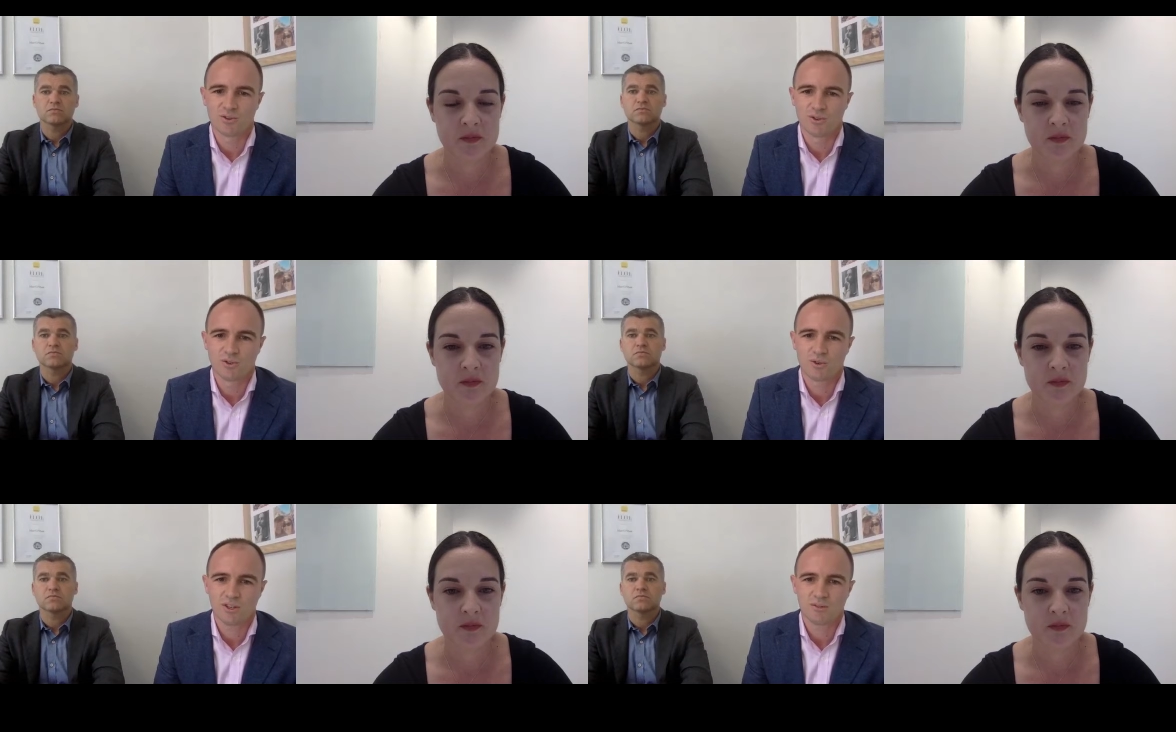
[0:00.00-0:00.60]
Speaker 1: new
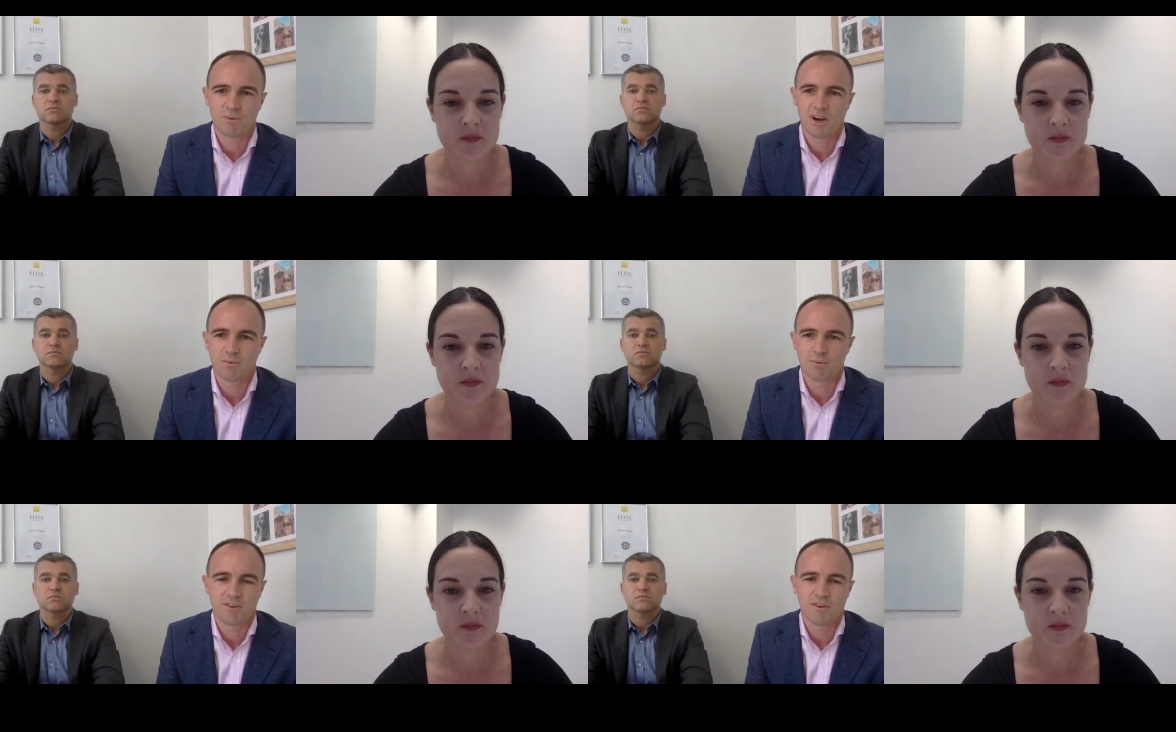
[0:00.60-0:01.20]
to us, but
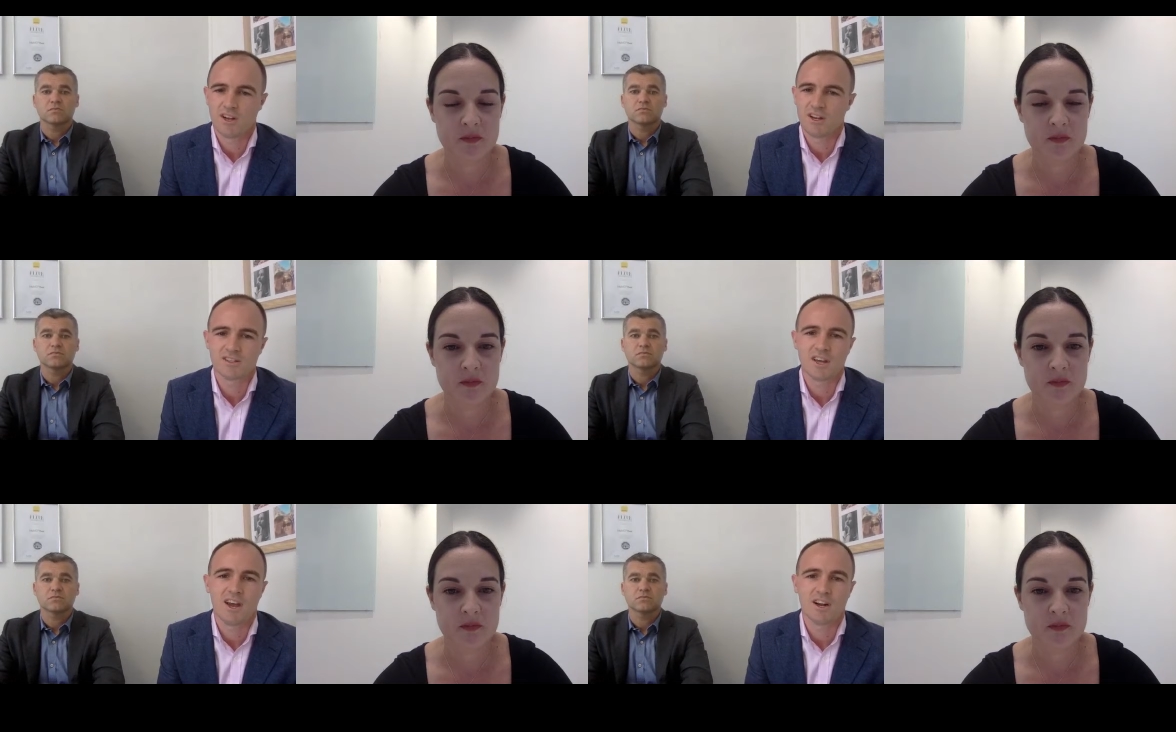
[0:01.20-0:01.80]
in this
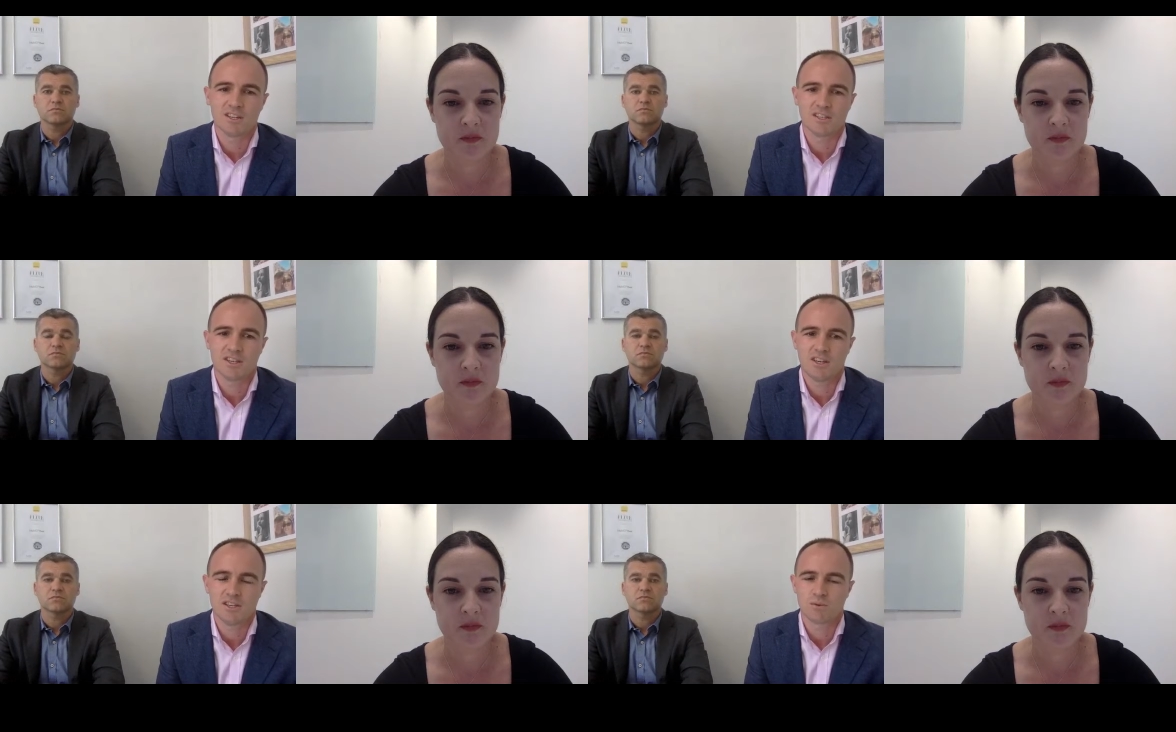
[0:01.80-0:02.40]
early
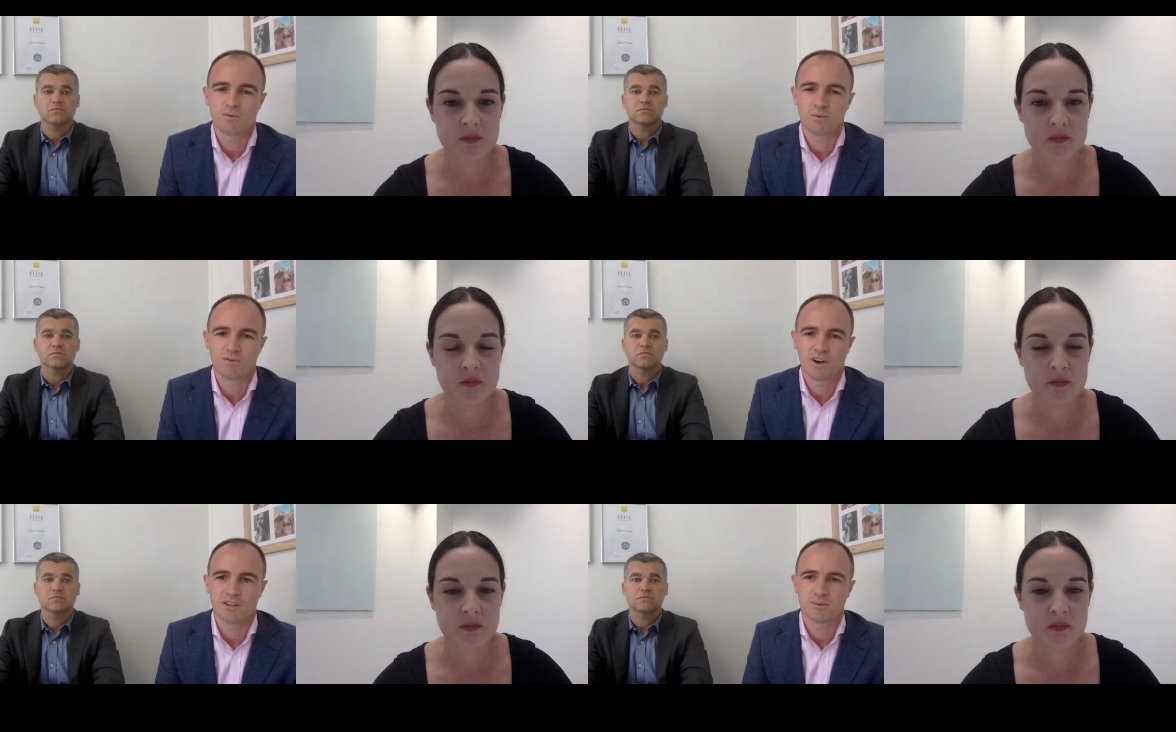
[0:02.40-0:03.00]
stages, we've
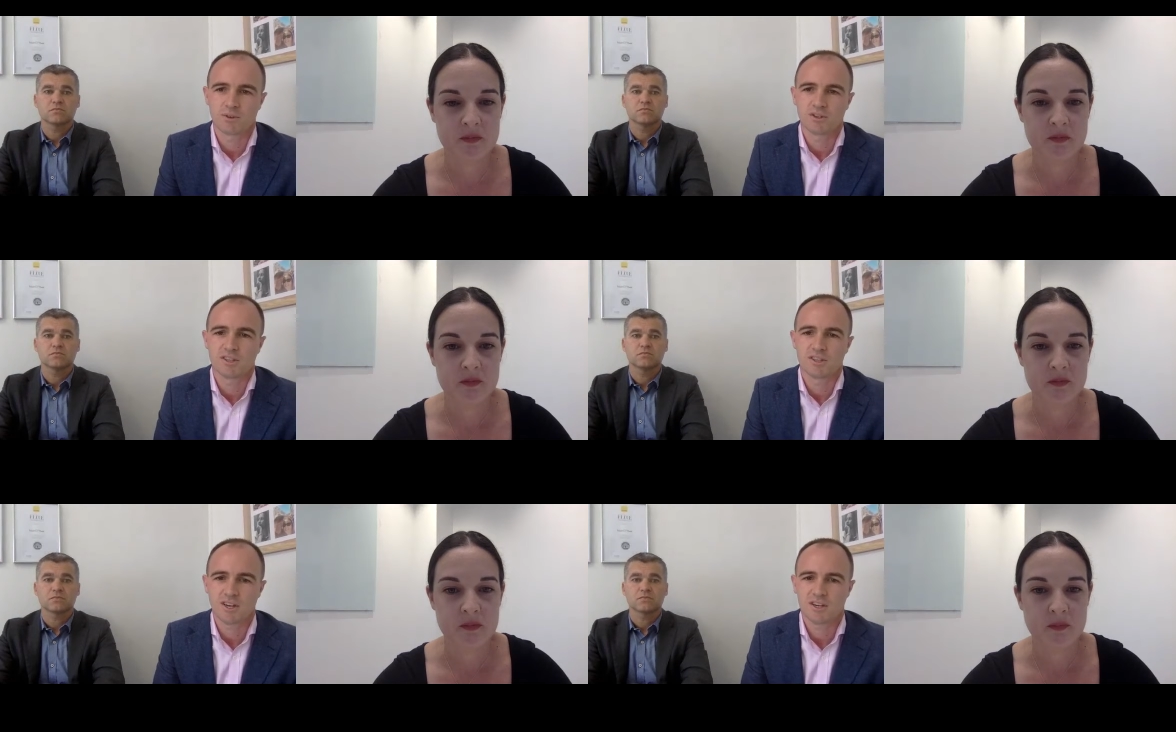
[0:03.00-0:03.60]
had some good
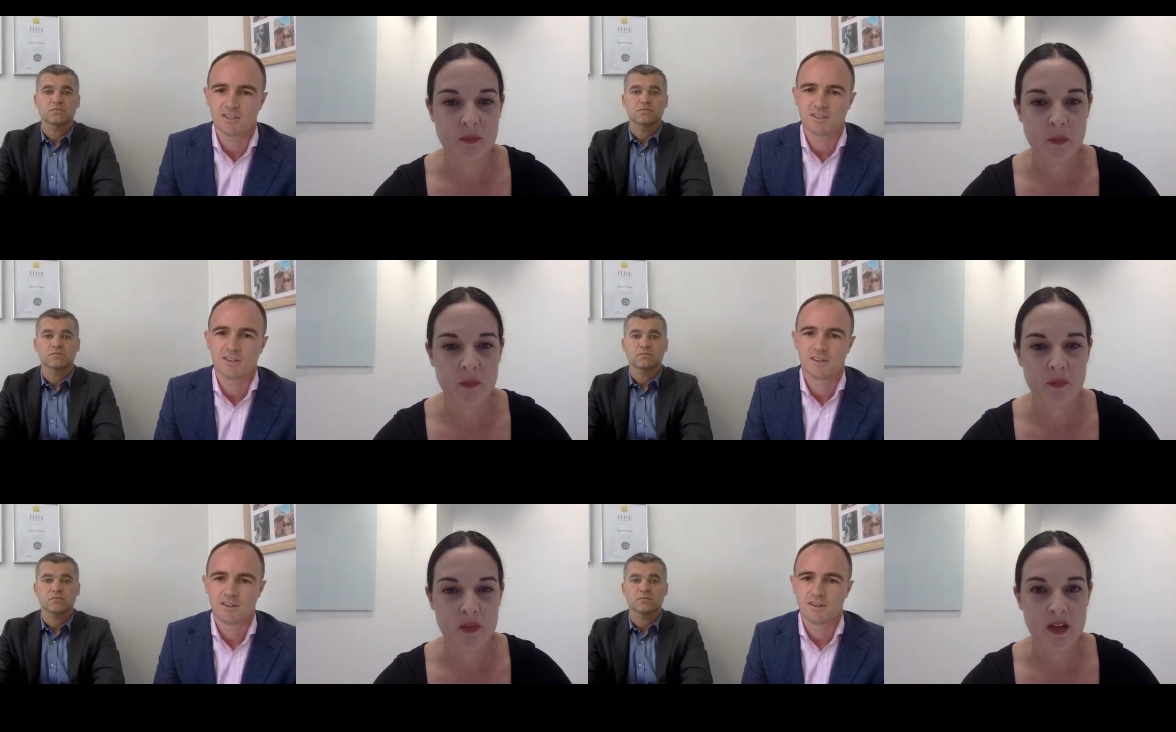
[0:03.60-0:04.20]
success.
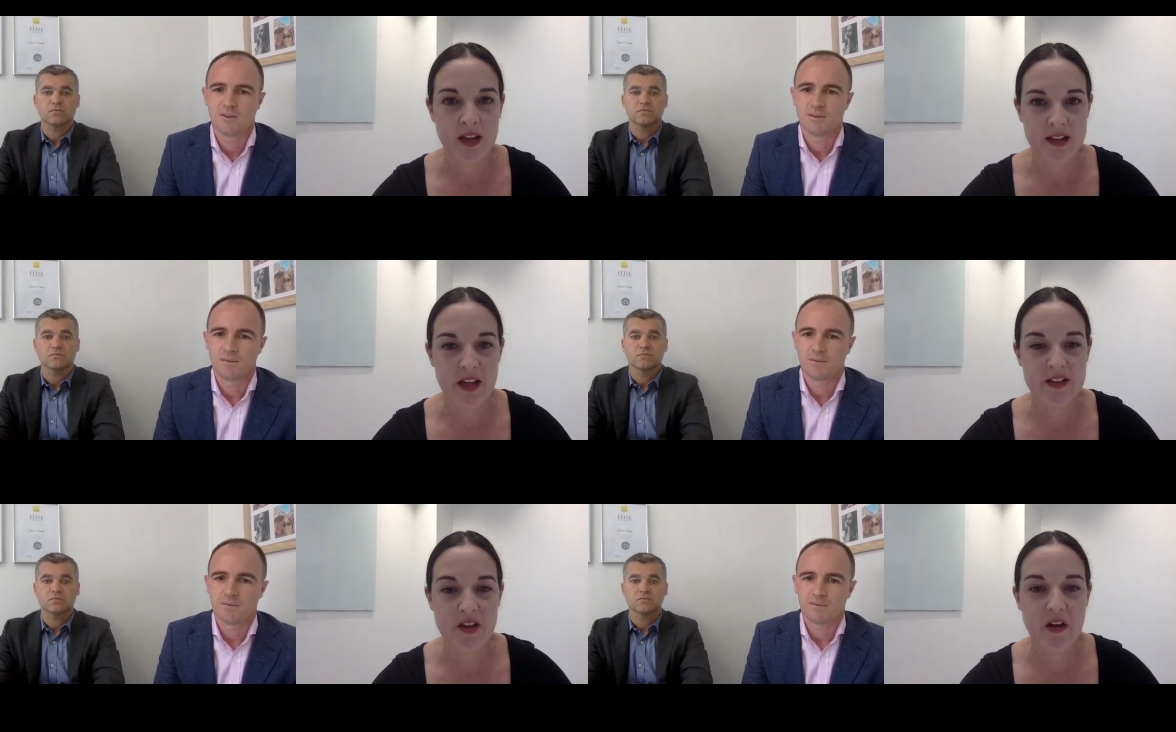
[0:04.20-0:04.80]

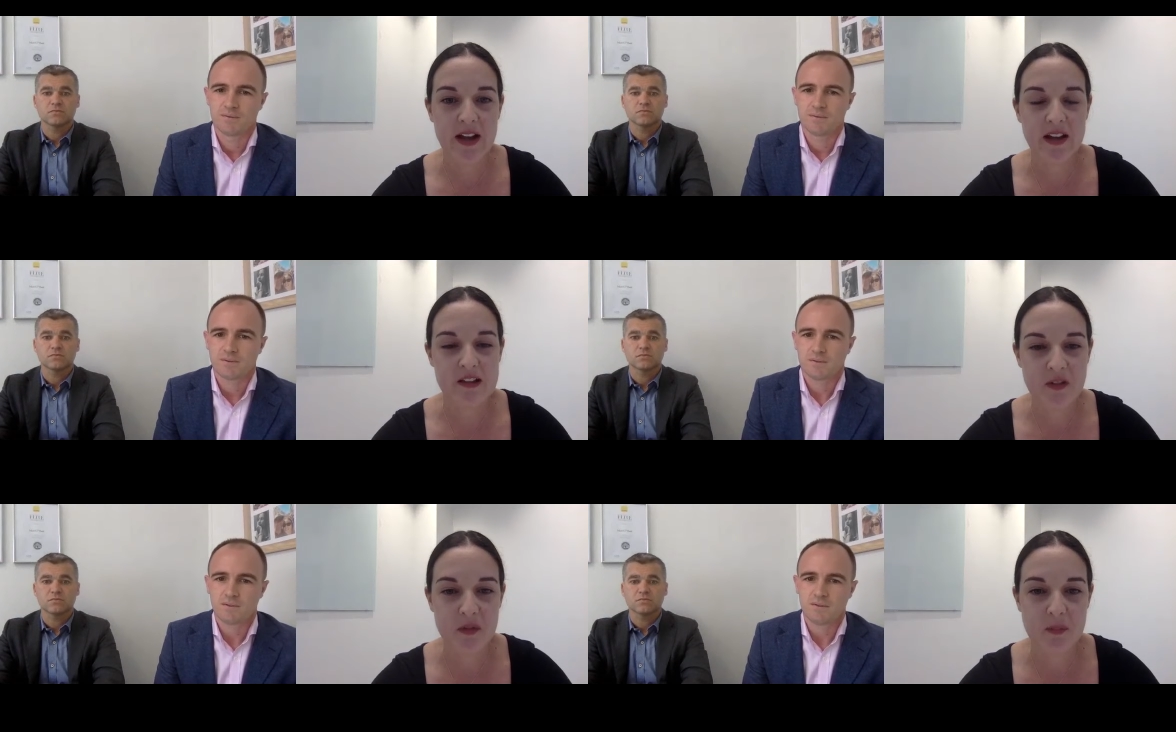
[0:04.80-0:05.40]
Speaker 2: Yeah, so I
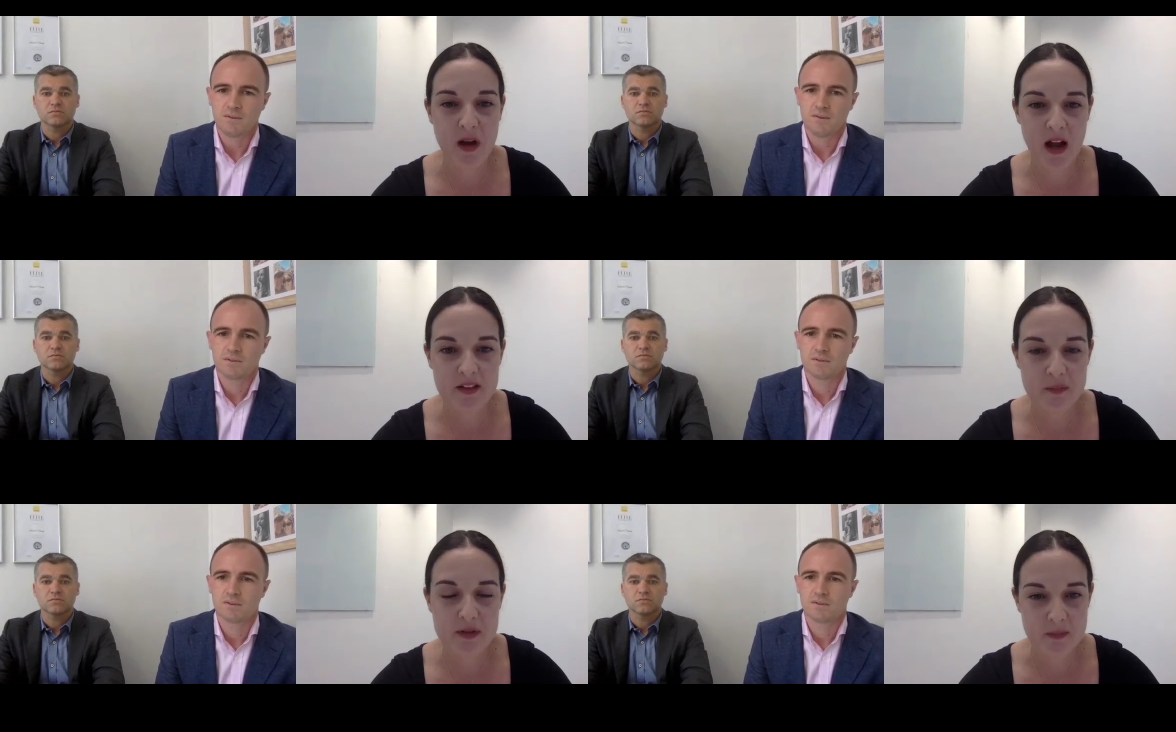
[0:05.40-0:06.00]
guess from the
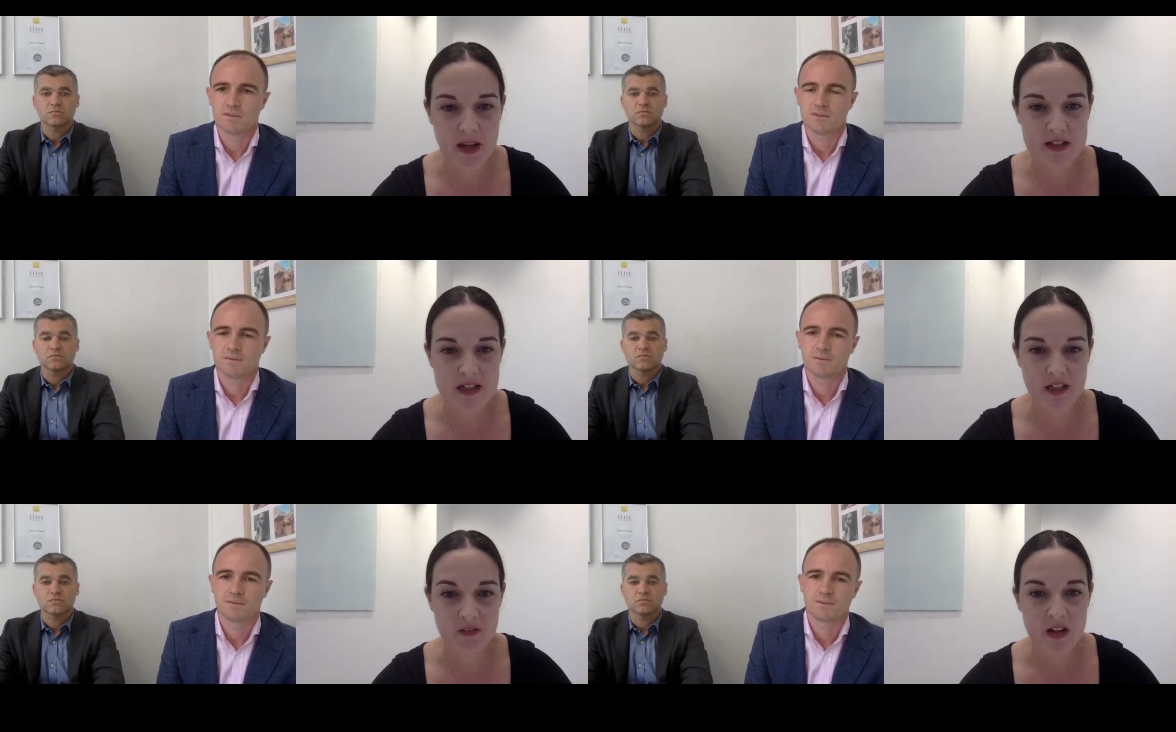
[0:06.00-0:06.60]
buyer's
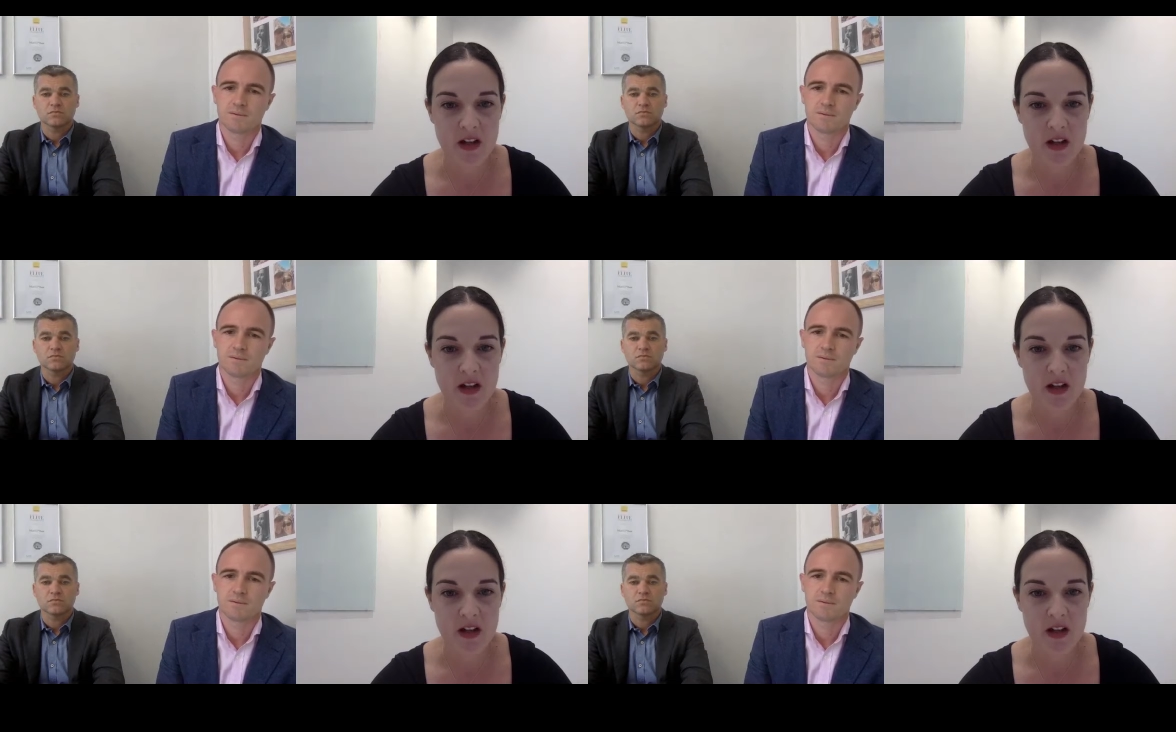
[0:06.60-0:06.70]
perspective,